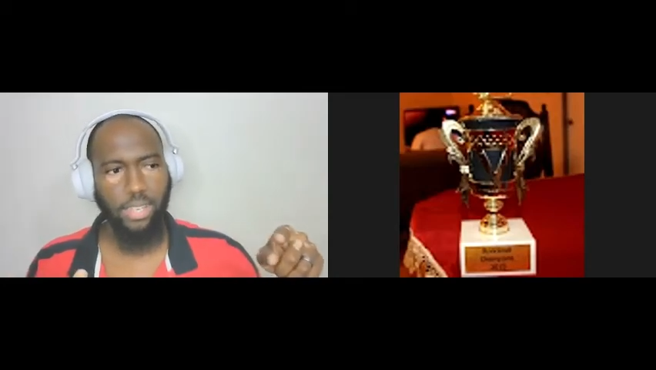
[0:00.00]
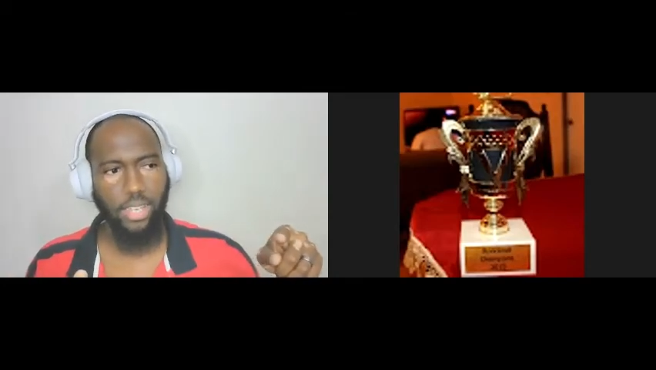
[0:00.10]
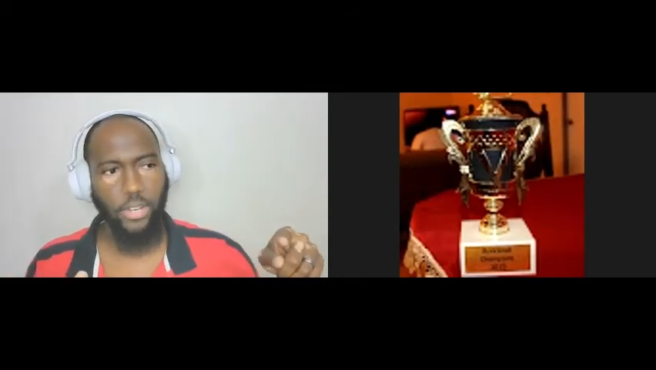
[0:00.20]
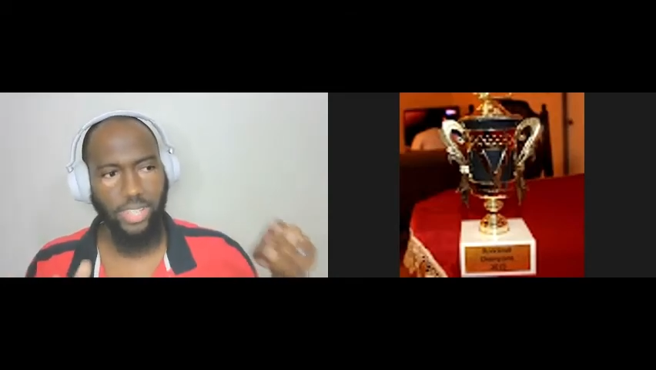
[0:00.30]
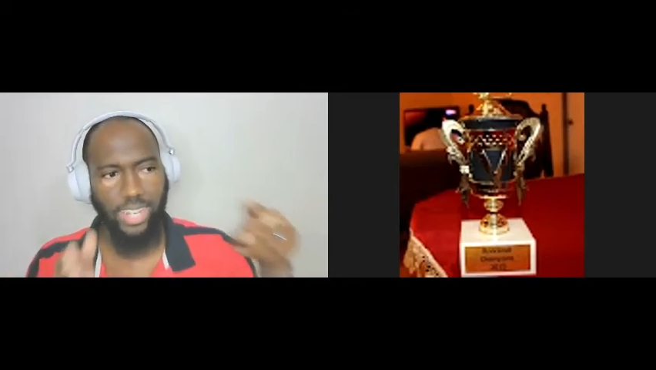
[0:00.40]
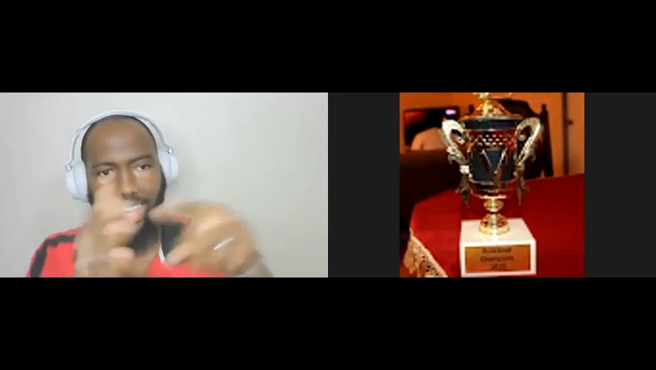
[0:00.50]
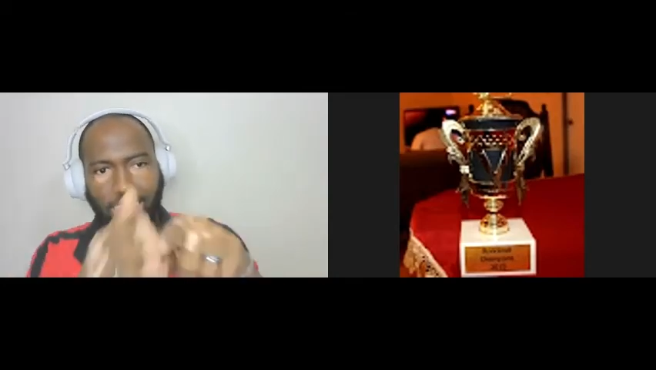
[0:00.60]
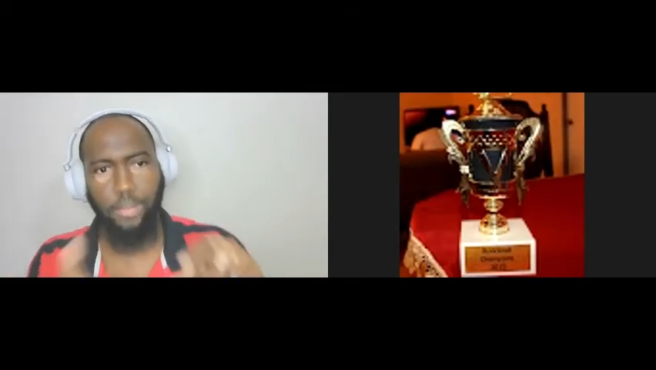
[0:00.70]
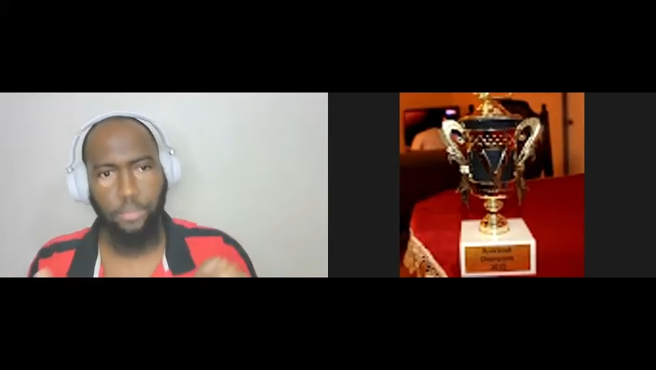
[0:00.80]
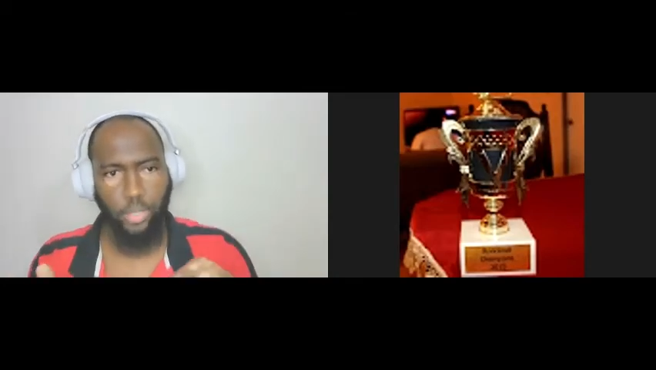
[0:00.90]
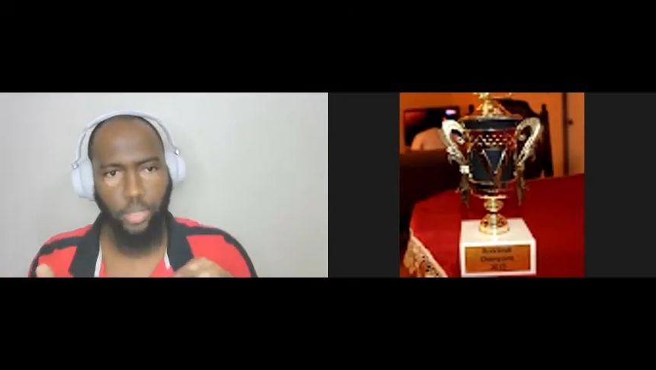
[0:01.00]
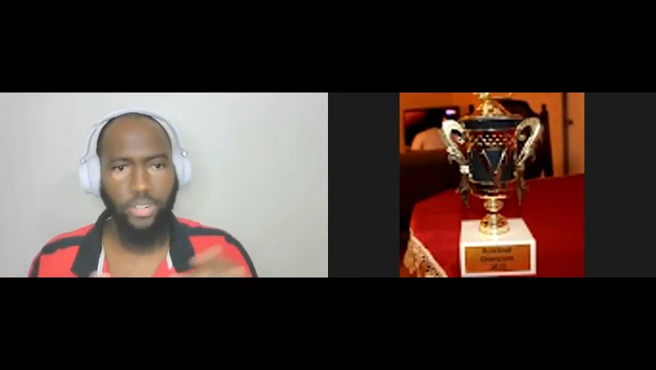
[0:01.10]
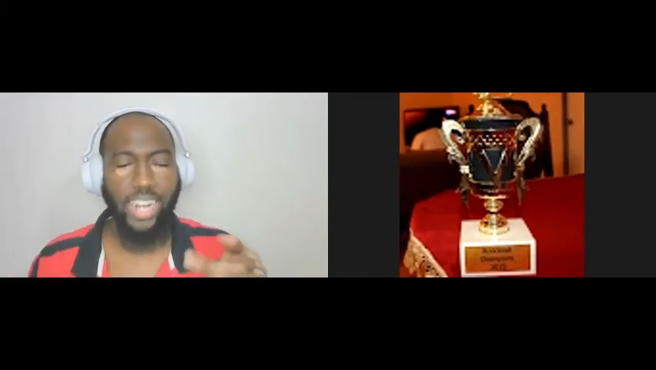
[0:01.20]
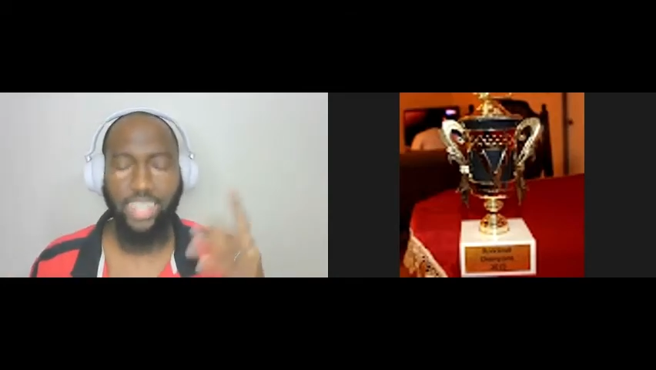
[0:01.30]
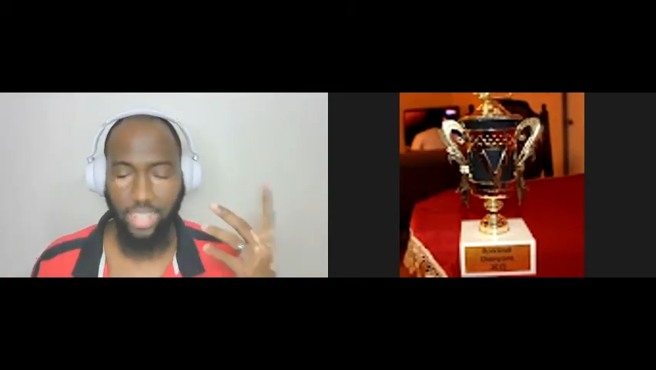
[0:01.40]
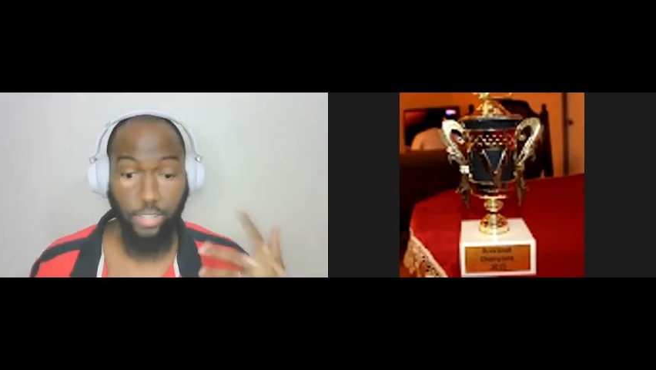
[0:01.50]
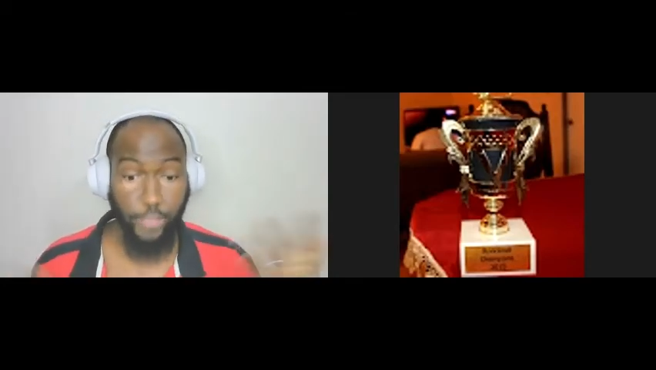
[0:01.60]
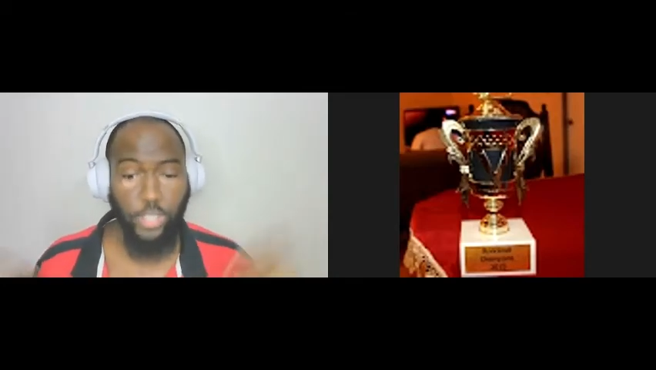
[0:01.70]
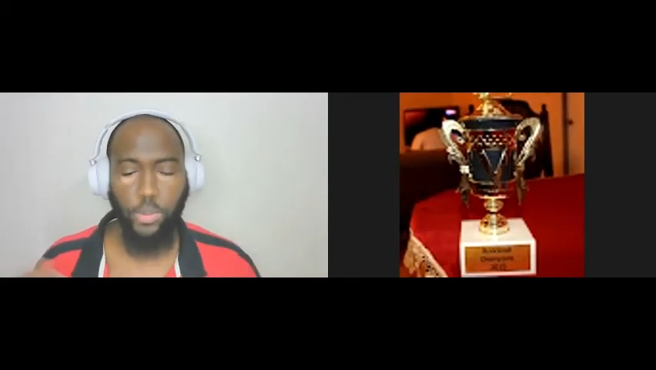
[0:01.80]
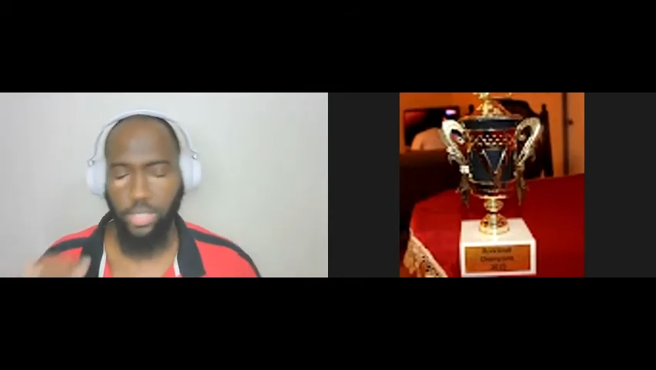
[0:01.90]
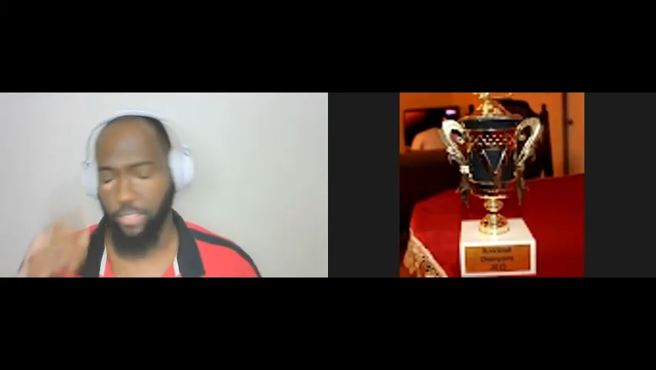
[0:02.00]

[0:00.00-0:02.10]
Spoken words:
It was in the air and BruNO, right? Yeah, the first one.